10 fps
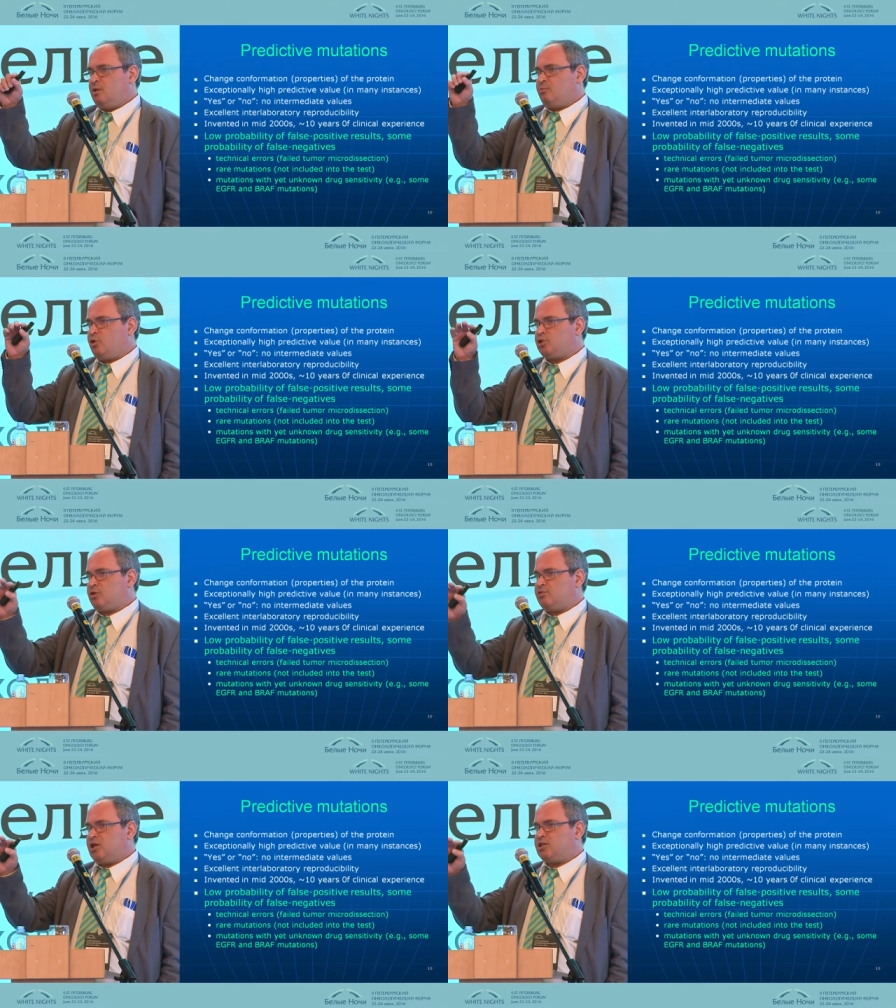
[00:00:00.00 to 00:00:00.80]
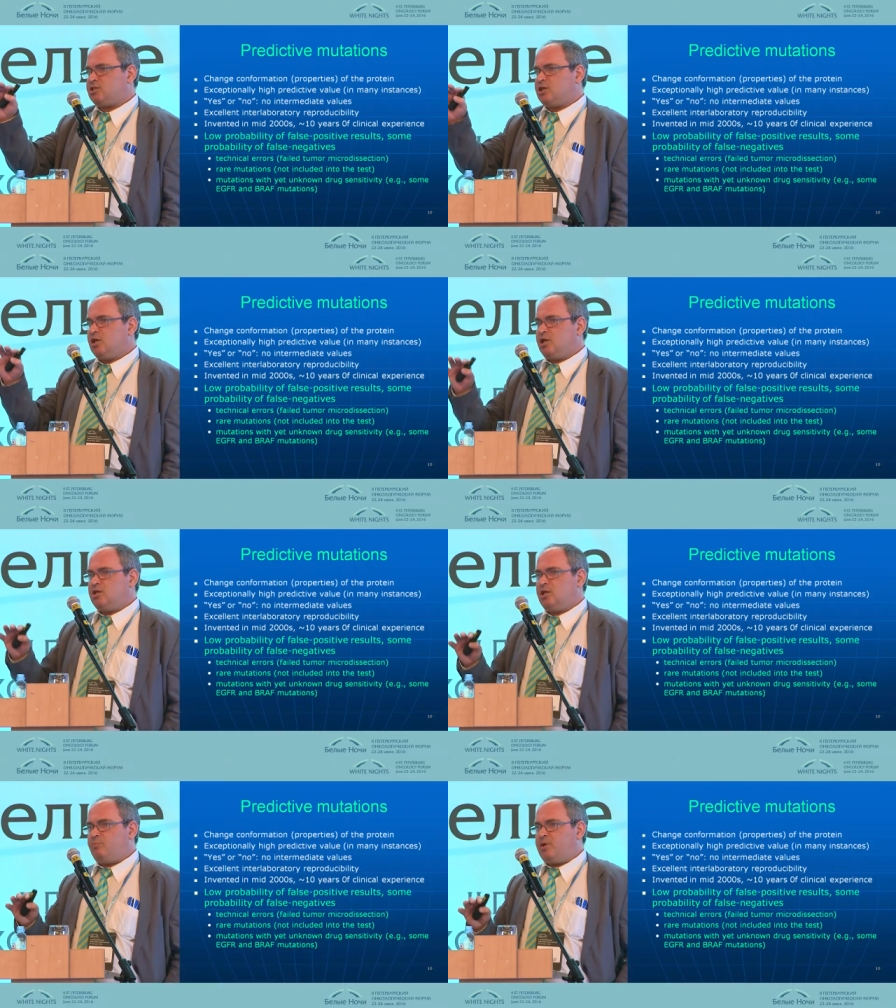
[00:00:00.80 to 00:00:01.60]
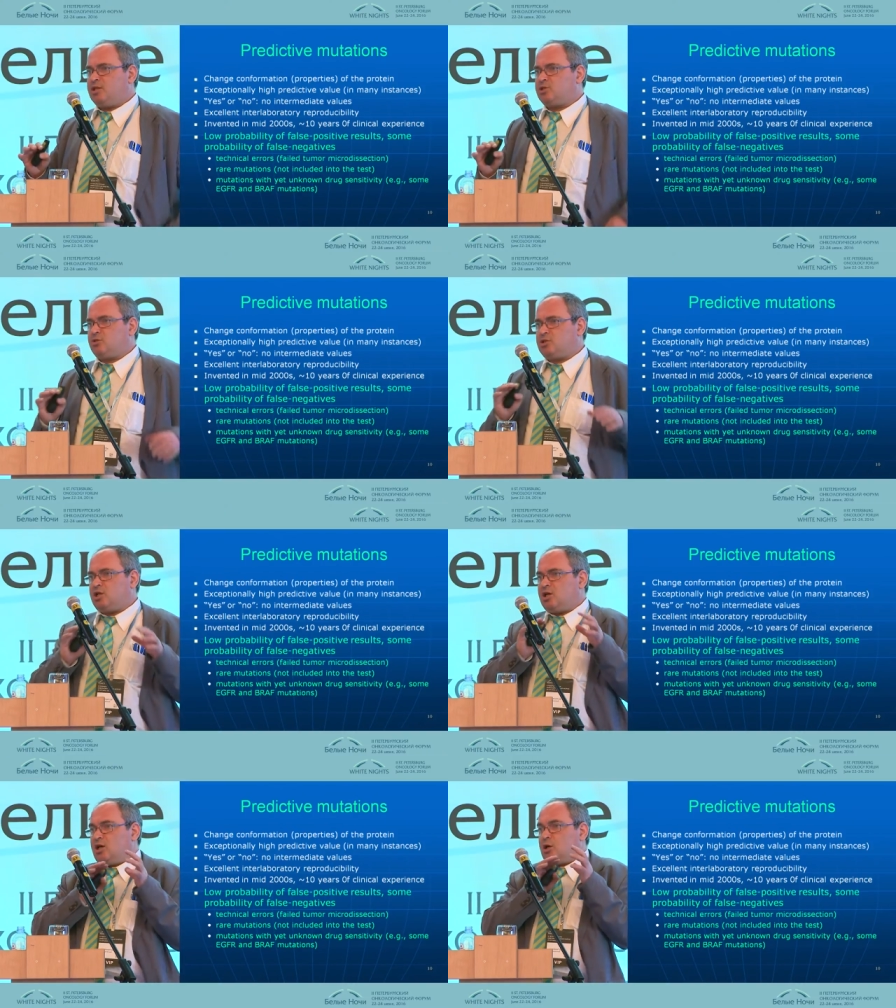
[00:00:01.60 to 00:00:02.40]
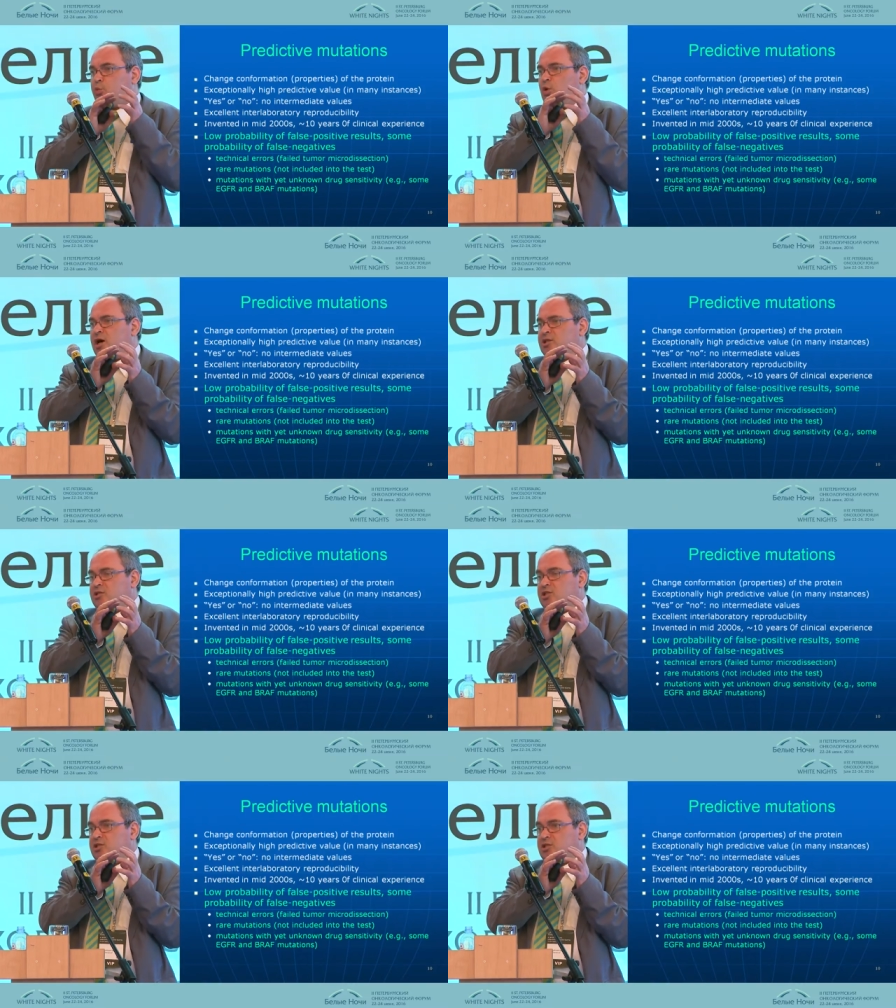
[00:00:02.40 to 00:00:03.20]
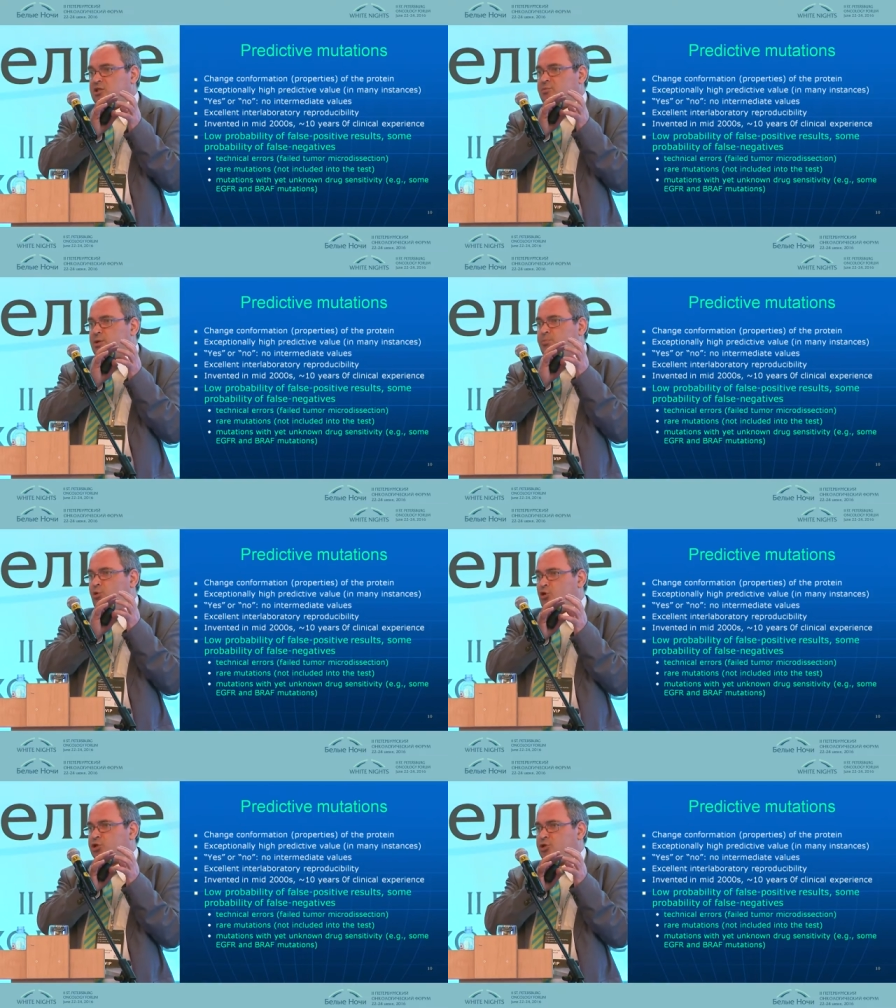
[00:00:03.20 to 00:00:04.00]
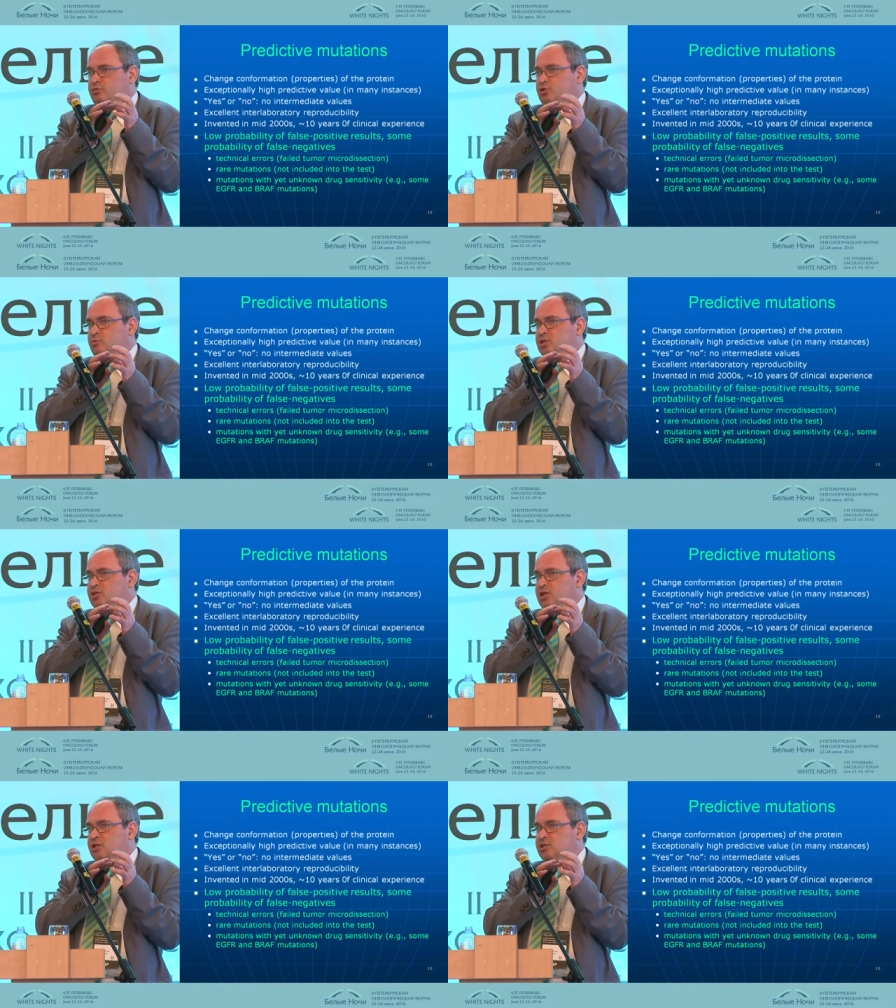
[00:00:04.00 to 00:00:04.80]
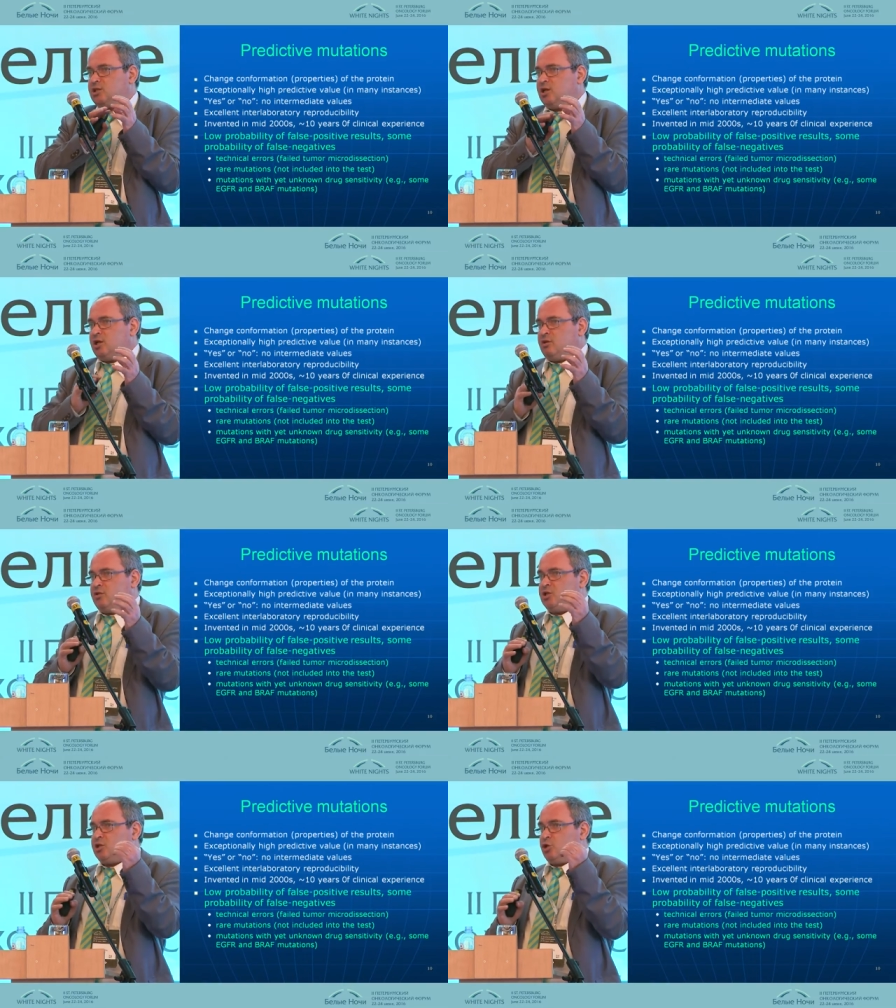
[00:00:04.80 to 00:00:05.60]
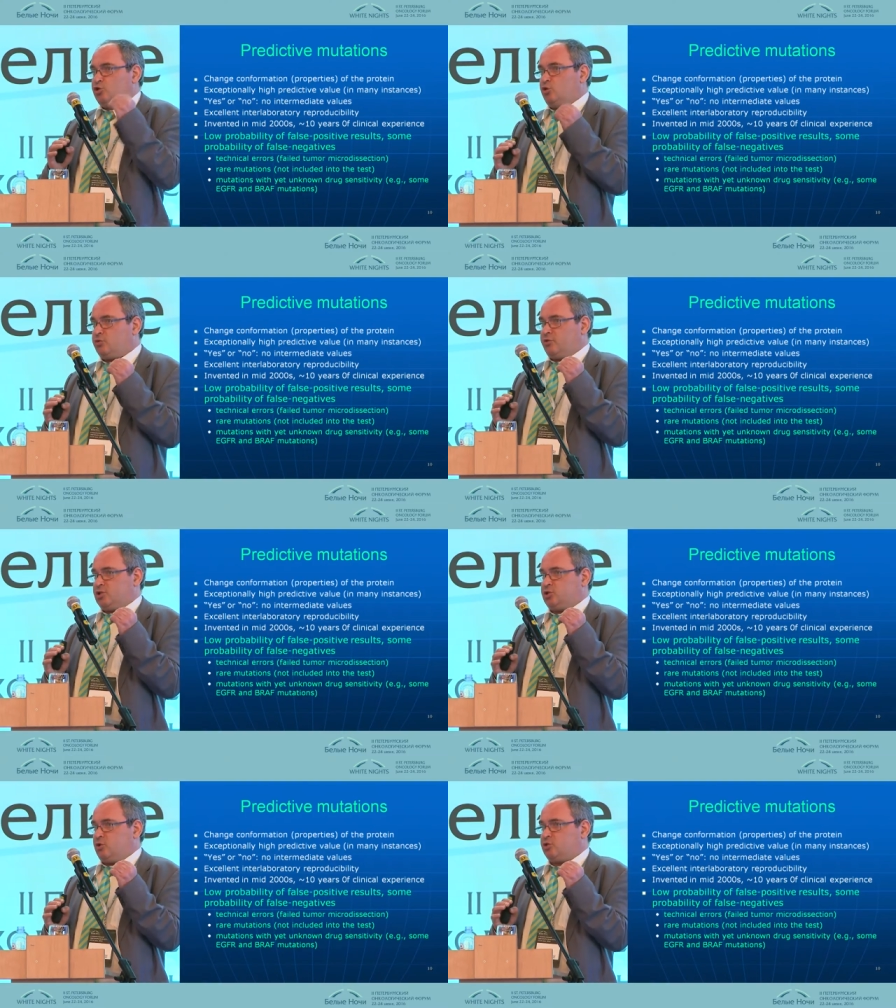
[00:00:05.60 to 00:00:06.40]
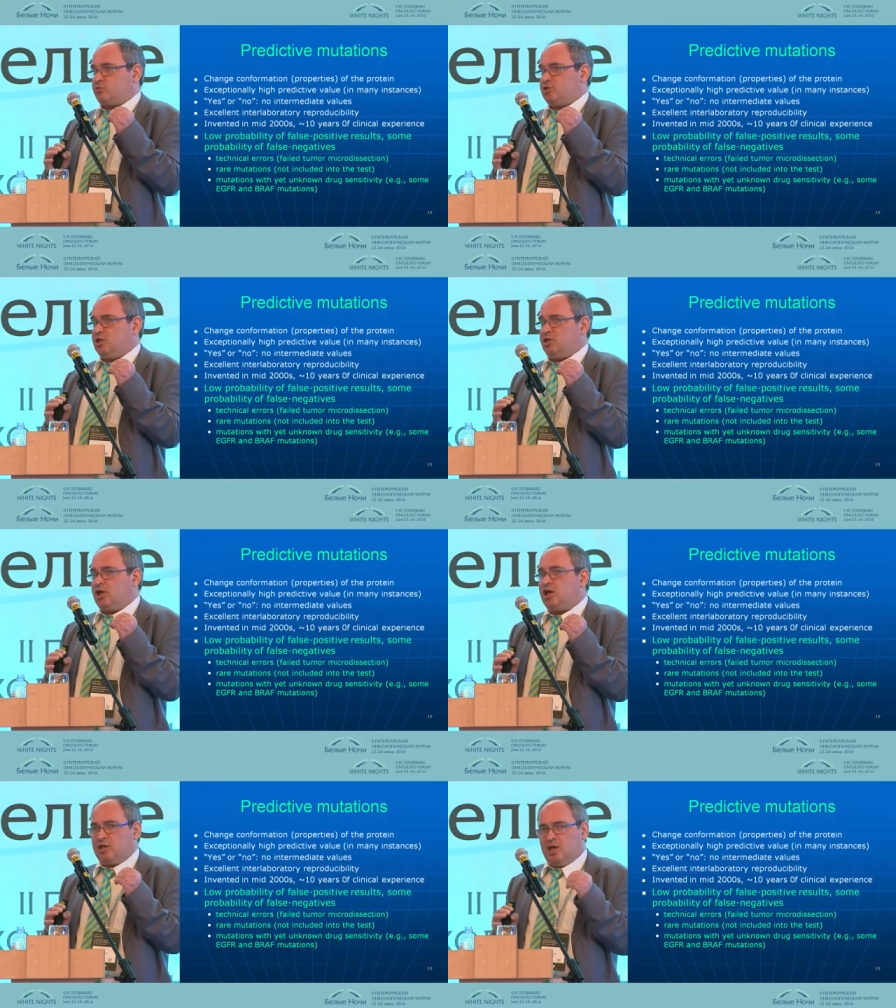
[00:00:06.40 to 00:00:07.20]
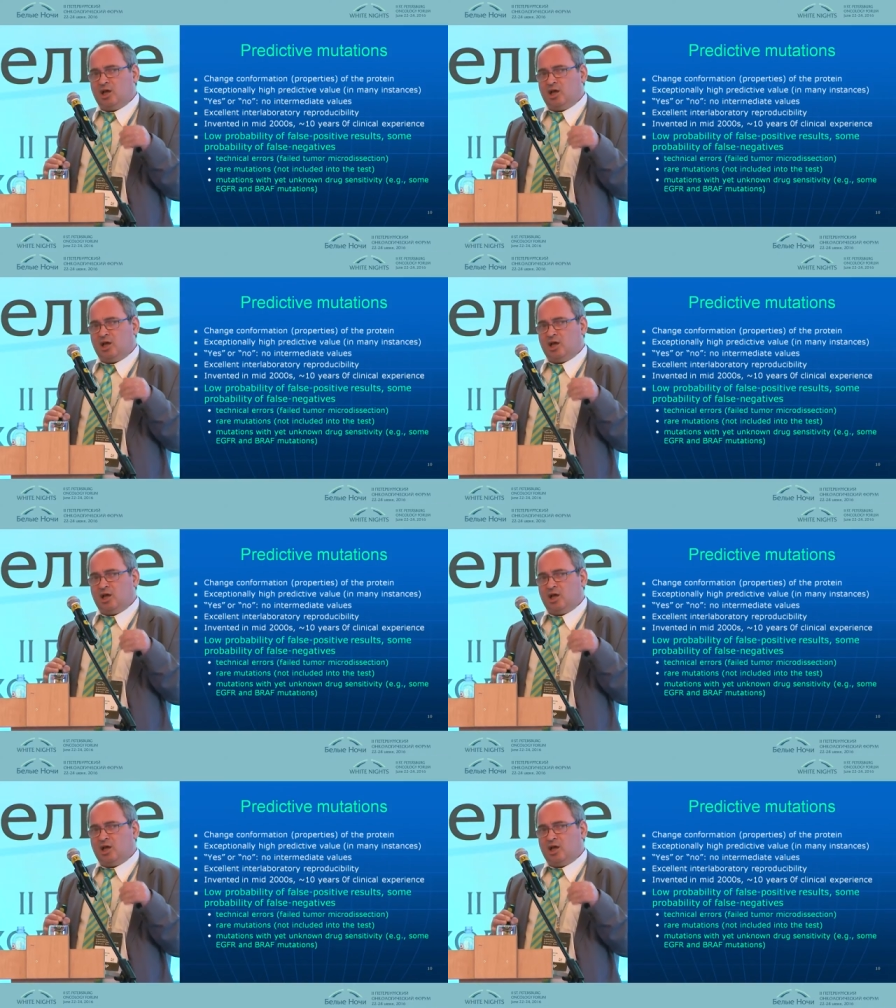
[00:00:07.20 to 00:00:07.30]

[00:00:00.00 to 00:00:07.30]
Most of tests depends on the quantity, proportion of tumor cells which serve as a source of D N A.